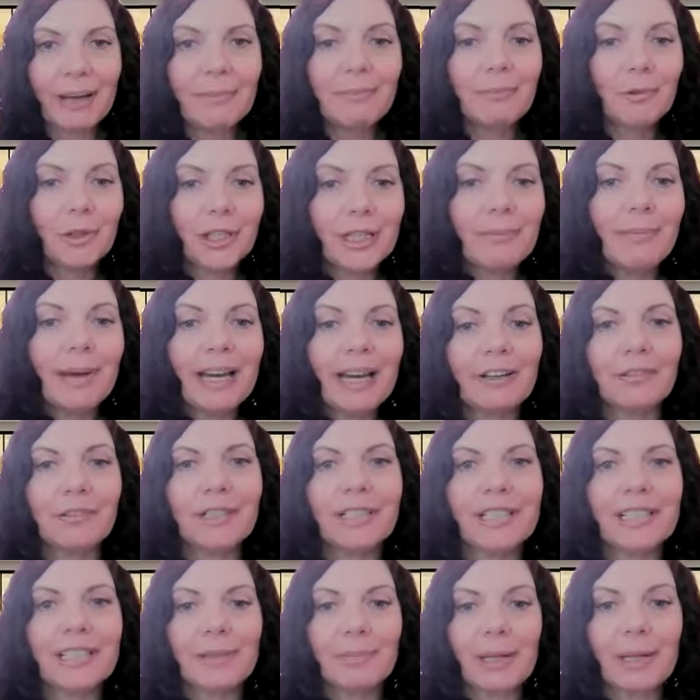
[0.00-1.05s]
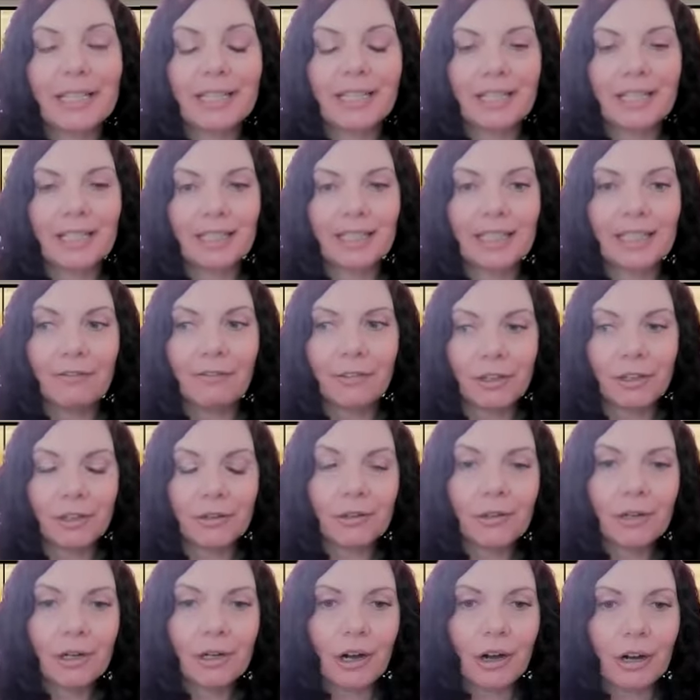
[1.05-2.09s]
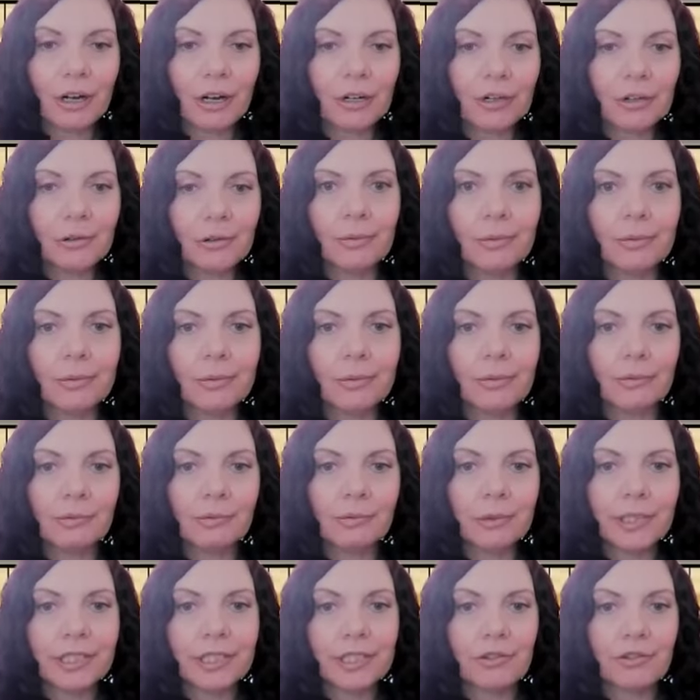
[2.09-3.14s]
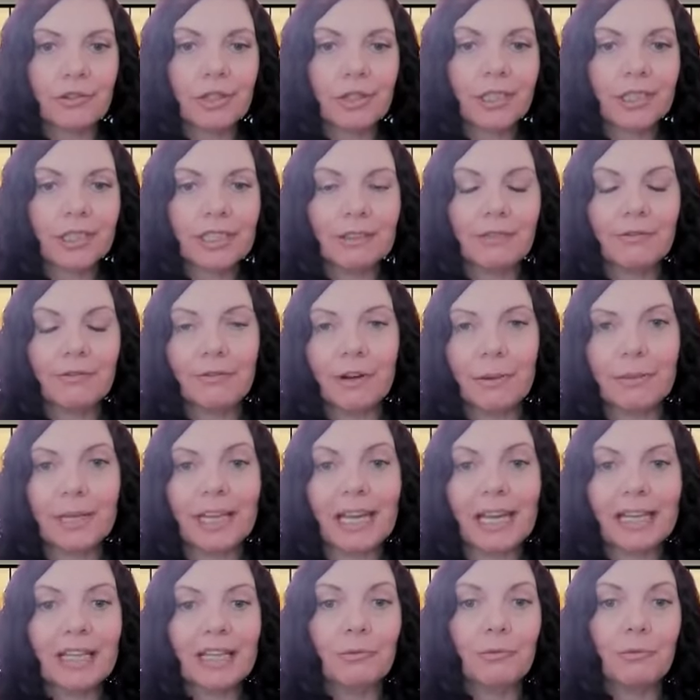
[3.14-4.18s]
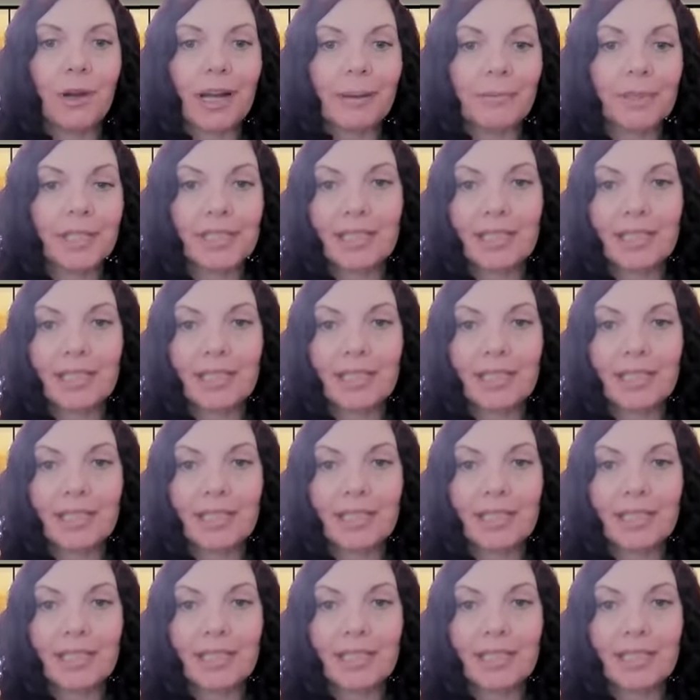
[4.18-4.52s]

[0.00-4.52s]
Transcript: REM rebound is basically if you are restricted from getting